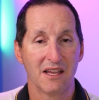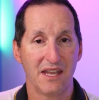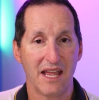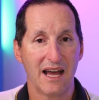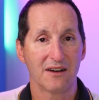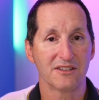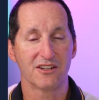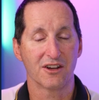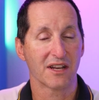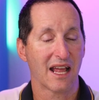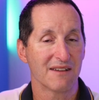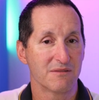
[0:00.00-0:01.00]
Now
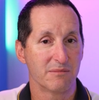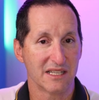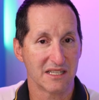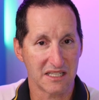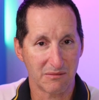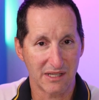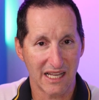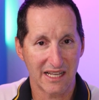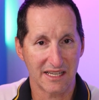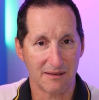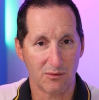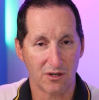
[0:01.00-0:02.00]
don't have to be a DBA
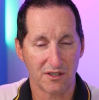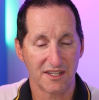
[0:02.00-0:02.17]
anymore.